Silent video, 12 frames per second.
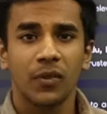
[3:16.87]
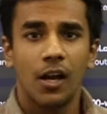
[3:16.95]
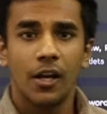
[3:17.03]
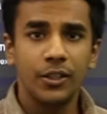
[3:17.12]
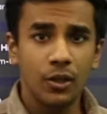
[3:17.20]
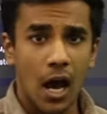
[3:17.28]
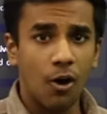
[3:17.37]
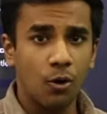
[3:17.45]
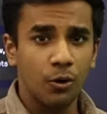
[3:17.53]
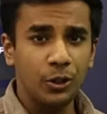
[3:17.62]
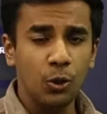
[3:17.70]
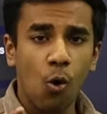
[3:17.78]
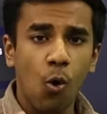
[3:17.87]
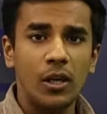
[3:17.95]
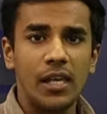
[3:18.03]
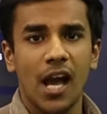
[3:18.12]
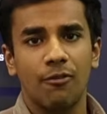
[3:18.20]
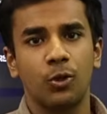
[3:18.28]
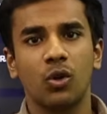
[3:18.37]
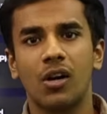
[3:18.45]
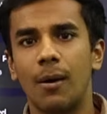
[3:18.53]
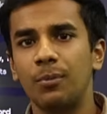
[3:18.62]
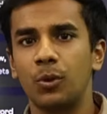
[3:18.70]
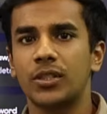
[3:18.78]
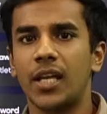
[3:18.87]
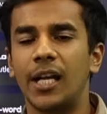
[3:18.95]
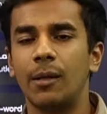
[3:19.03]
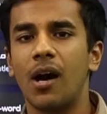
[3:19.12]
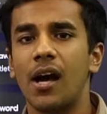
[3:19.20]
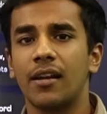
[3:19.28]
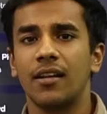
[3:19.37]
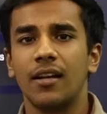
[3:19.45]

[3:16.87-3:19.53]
Now you only have to come to Sidebar,